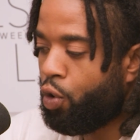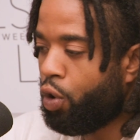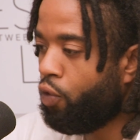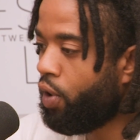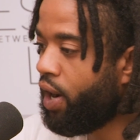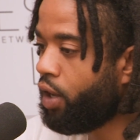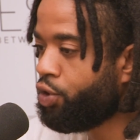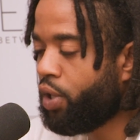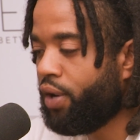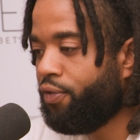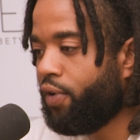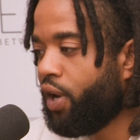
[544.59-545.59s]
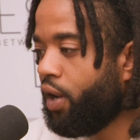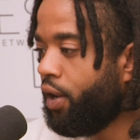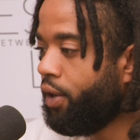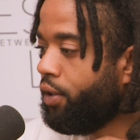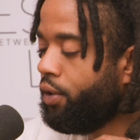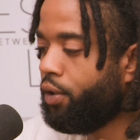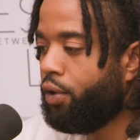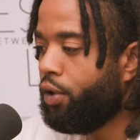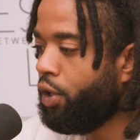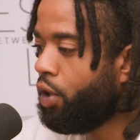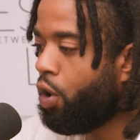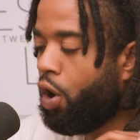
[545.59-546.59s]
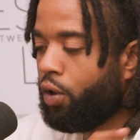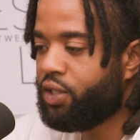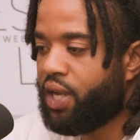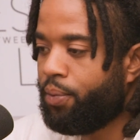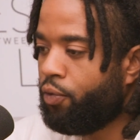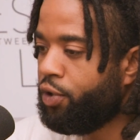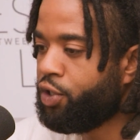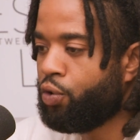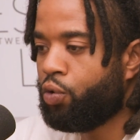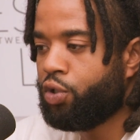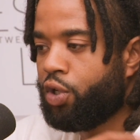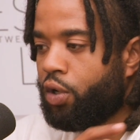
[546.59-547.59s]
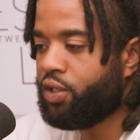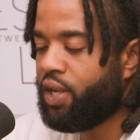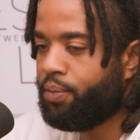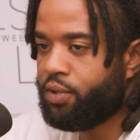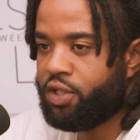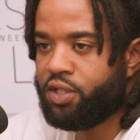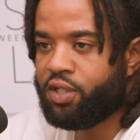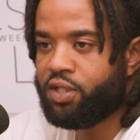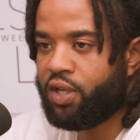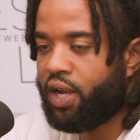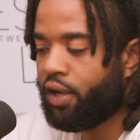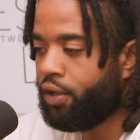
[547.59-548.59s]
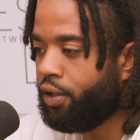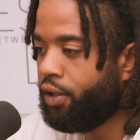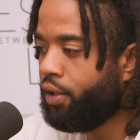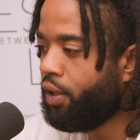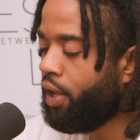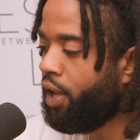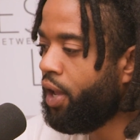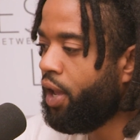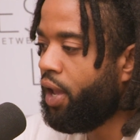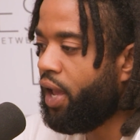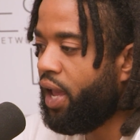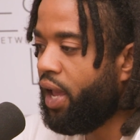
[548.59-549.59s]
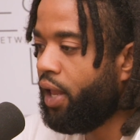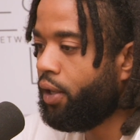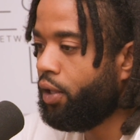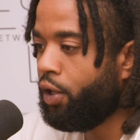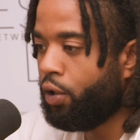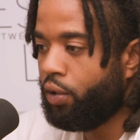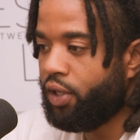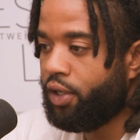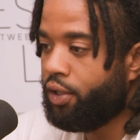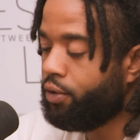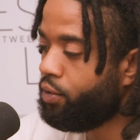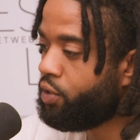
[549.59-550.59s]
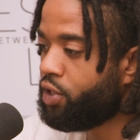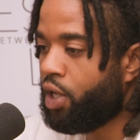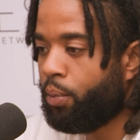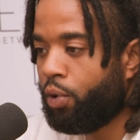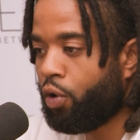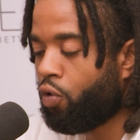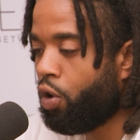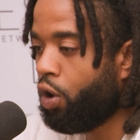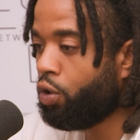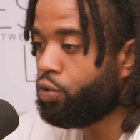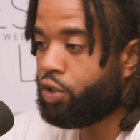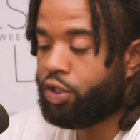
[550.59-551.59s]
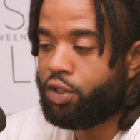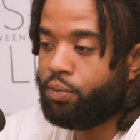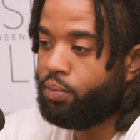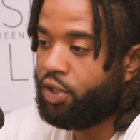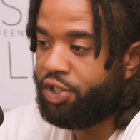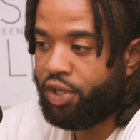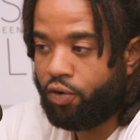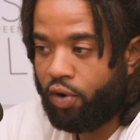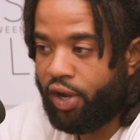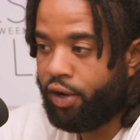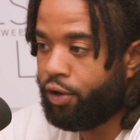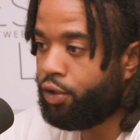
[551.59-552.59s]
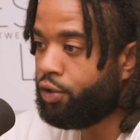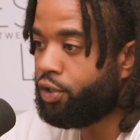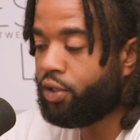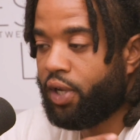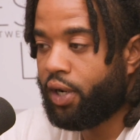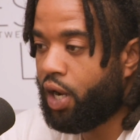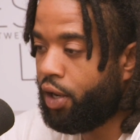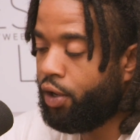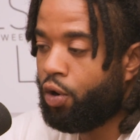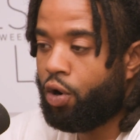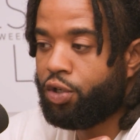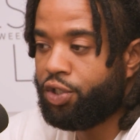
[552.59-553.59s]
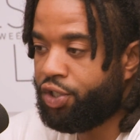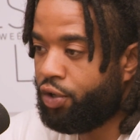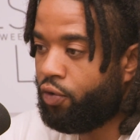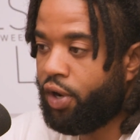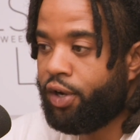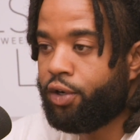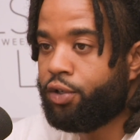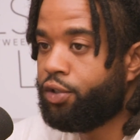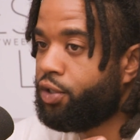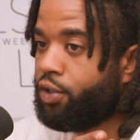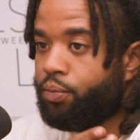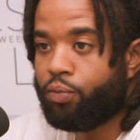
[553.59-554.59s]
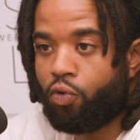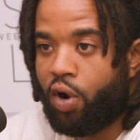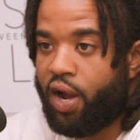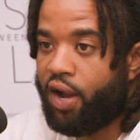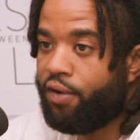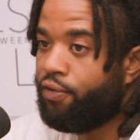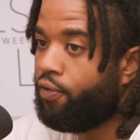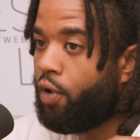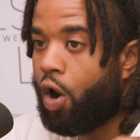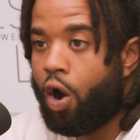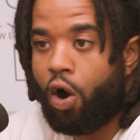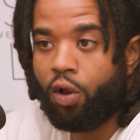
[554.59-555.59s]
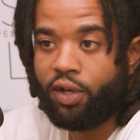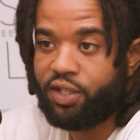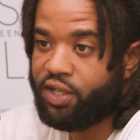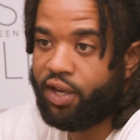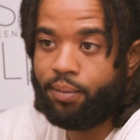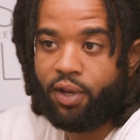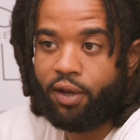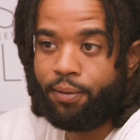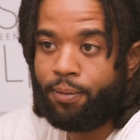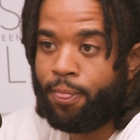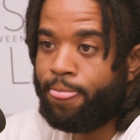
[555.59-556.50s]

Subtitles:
going around trying to find, all the type of resources, all the type of assistance that I could, and literally stumbled across the generators, like Congdon Yards, the generators, Thrive, all in the same day.